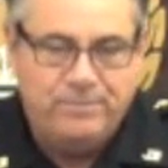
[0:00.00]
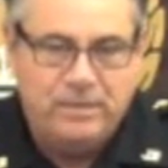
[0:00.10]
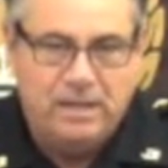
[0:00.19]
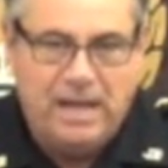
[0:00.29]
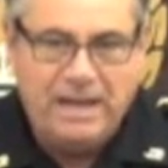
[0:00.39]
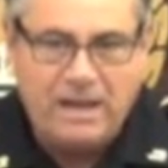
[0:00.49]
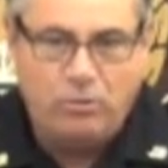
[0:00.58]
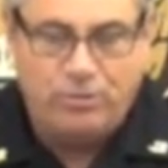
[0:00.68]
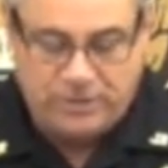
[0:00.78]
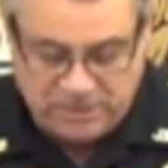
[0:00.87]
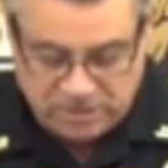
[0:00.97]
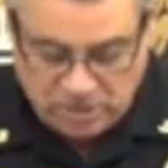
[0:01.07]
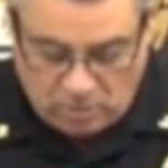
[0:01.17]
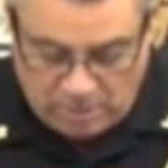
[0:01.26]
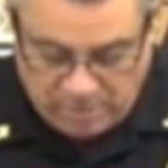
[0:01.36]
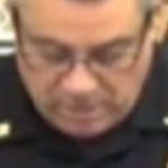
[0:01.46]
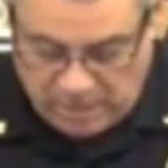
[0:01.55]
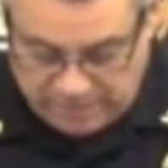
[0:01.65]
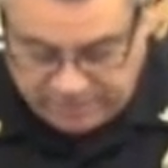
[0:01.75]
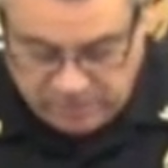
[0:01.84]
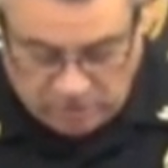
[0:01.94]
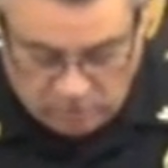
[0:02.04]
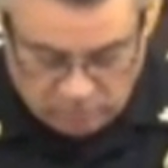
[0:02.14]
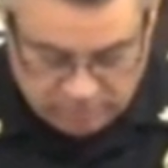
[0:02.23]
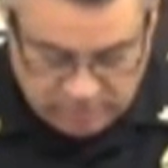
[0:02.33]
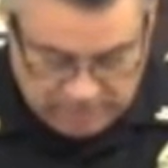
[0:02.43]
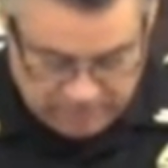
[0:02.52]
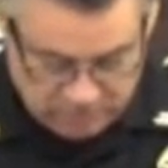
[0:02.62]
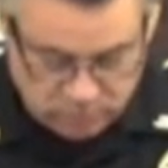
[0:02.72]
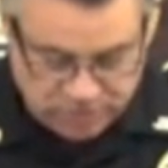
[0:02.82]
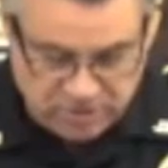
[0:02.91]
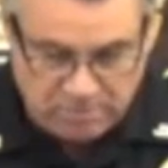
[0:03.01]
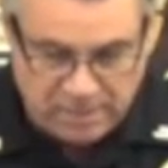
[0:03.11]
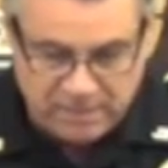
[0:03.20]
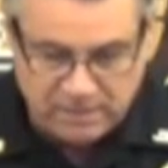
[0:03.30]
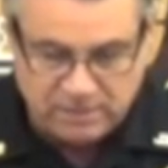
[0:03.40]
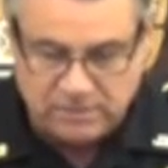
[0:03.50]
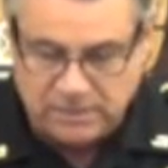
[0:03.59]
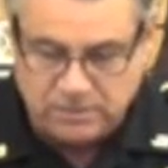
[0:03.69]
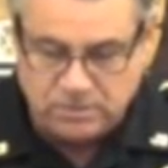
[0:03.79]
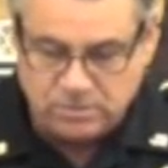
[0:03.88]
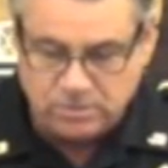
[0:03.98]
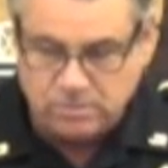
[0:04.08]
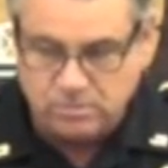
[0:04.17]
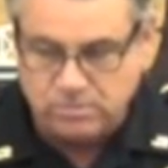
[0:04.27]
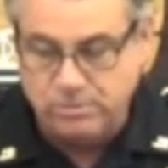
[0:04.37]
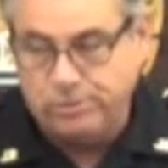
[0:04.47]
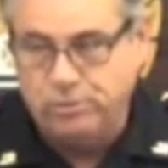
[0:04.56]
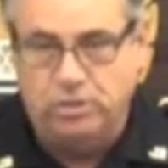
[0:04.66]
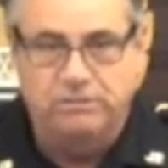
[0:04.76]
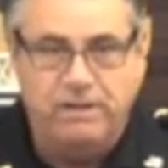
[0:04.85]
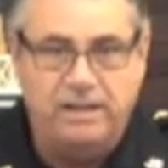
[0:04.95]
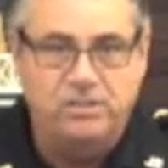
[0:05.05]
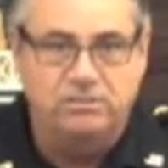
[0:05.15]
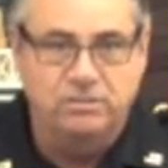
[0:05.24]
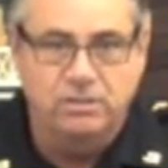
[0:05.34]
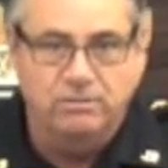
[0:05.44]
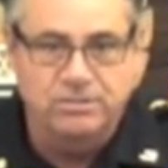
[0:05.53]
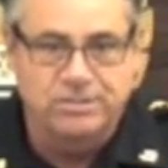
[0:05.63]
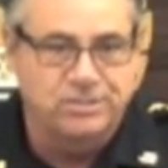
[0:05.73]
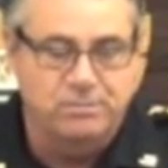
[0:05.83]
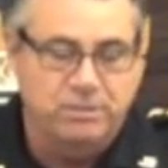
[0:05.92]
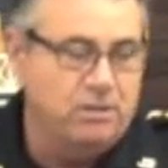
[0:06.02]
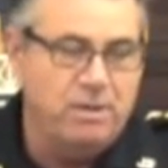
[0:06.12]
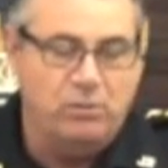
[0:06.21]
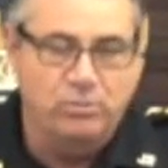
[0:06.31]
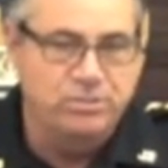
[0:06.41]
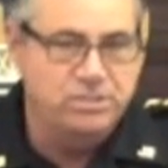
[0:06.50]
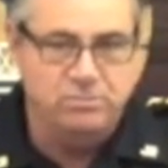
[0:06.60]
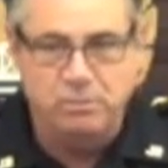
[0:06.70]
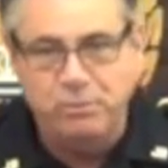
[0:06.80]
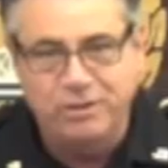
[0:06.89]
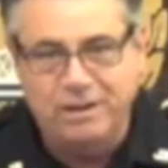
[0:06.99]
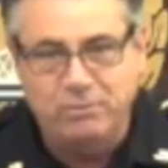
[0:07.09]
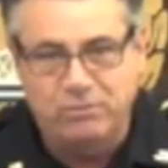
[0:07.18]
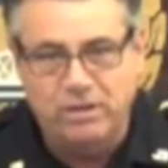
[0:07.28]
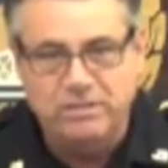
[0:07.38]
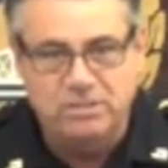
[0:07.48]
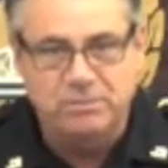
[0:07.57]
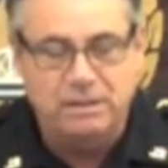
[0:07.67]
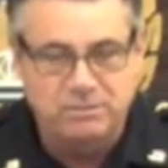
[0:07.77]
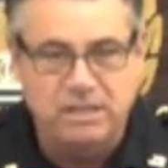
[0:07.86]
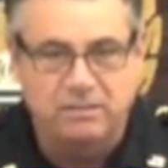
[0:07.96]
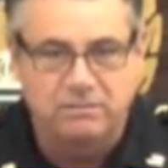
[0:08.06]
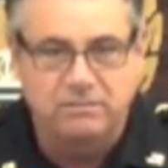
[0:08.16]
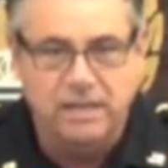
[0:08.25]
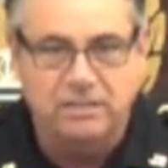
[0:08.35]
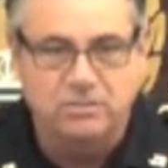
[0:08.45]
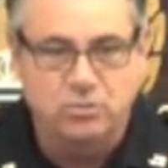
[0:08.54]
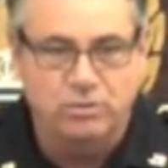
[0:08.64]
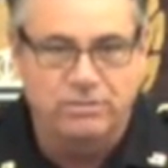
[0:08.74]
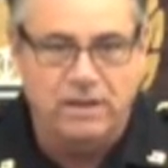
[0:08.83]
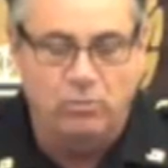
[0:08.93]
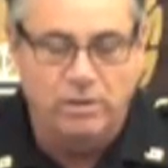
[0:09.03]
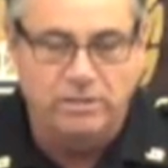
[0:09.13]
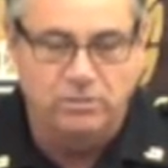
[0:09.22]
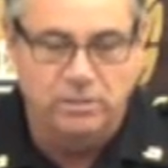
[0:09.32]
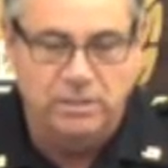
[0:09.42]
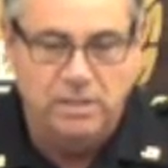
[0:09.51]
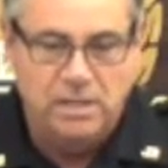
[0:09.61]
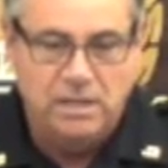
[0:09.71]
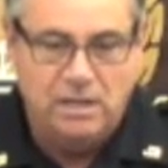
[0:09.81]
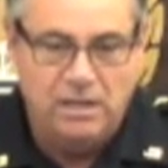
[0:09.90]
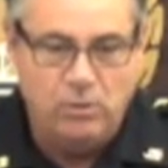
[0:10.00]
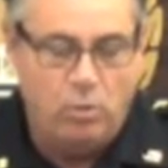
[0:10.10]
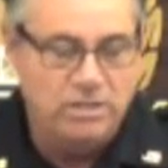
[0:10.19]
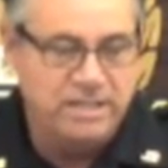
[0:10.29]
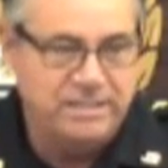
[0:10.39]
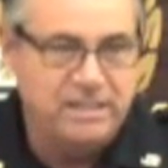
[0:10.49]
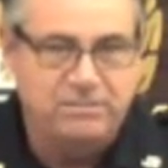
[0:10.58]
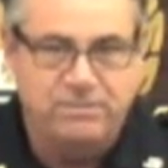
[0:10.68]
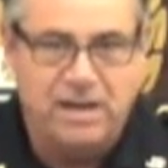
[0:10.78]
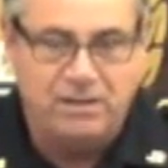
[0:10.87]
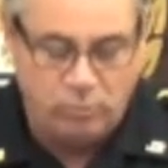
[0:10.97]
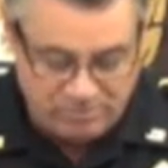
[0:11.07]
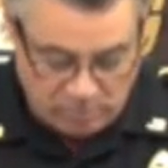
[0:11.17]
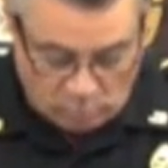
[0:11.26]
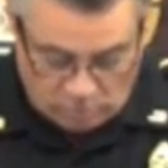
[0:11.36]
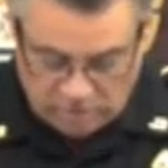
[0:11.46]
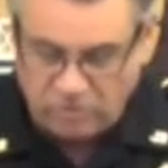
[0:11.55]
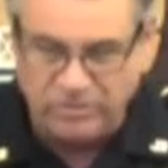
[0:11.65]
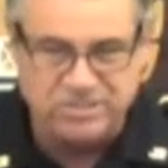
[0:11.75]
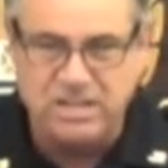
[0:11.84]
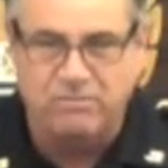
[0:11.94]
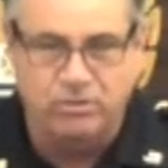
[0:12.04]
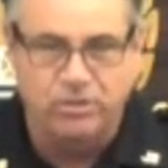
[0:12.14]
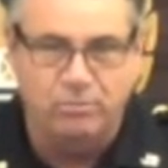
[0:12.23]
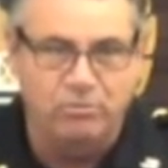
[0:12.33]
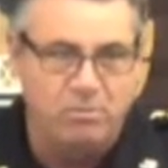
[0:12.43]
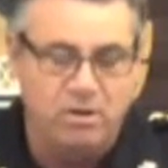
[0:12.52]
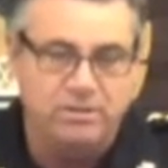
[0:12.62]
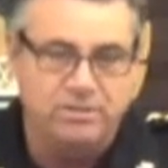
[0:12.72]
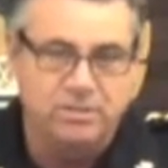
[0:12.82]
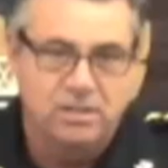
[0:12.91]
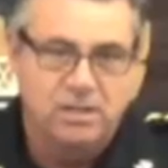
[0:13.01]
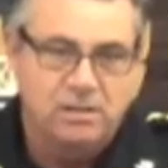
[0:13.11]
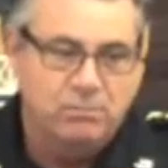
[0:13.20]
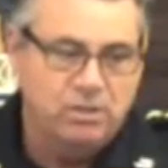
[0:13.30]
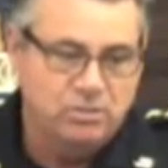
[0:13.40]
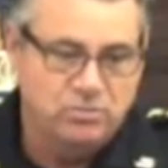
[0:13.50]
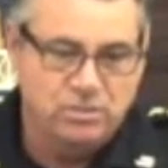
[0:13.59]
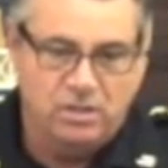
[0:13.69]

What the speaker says: I don't think so. This was somebody that took advantage of a system, and it doesn't matter what system you put in. I'm afraid sometimes they can sort of find a way to do it. It was identified. We've been working on this now for a number of months because,